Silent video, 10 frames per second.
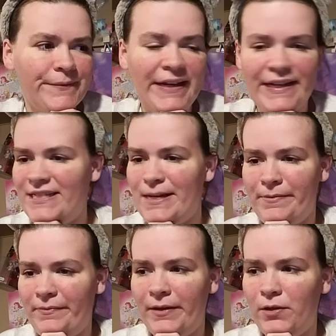any type
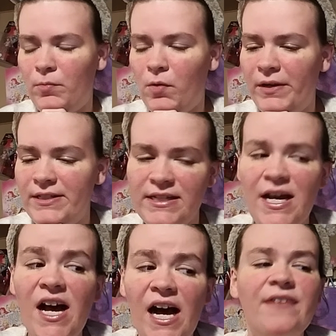of paranormal ones.
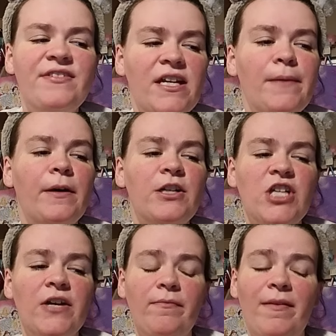I've seen a bunch
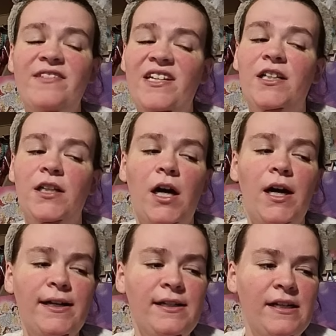of them. I've seen a
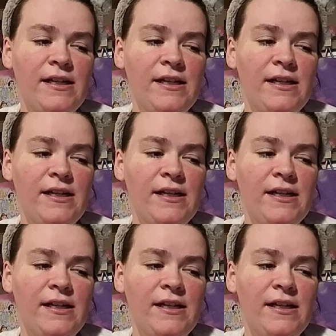lot.